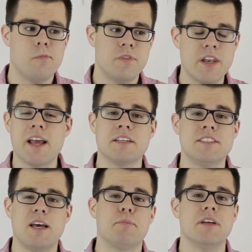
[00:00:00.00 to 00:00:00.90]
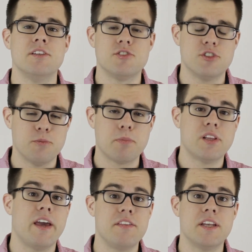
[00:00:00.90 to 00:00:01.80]
the next step is to
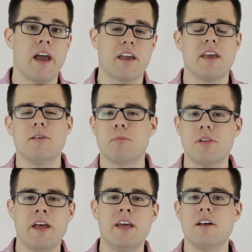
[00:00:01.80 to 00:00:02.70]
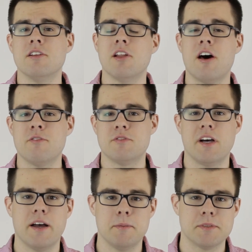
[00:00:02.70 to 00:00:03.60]
play the deck and play it a lot of
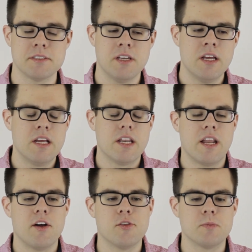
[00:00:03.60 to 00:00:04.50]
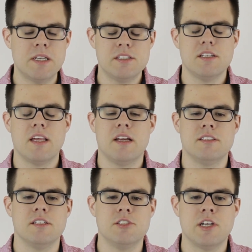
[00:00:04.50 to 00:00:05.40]
times. Now, the reason that I
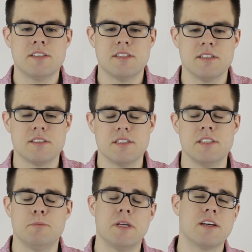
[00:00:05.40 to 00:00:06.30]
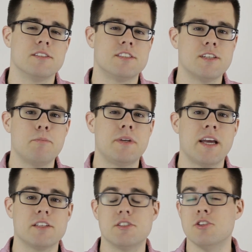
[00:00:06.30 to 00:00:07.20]
suggest this is because some
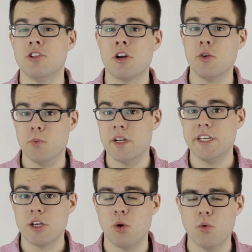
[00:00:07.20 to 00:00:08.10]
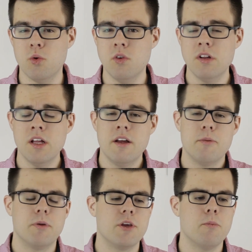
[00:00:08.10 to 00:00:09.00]
decks look really cool,
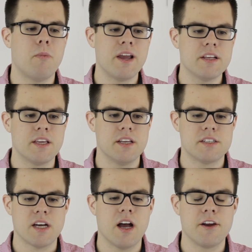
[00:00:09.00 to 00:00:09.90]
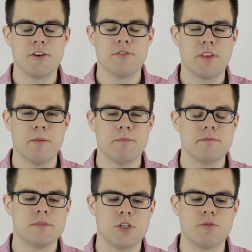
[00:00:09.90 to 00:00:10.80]
but you might get tired of them.
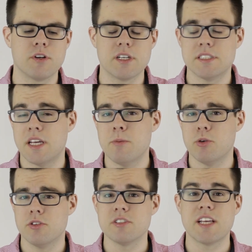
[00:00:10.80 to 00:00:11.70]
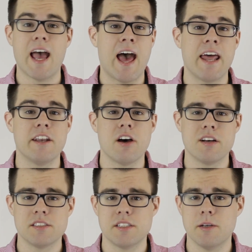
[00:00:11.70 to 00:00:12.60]
So for example, there's Ad
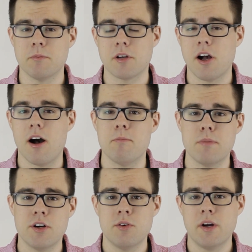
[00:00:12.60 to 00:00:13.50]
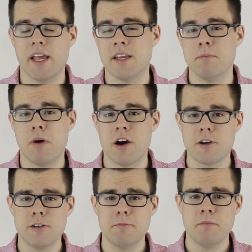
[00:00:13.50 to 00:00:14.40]
Nauseam combo in
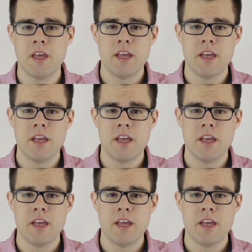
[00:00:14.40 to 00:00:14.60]
Modern,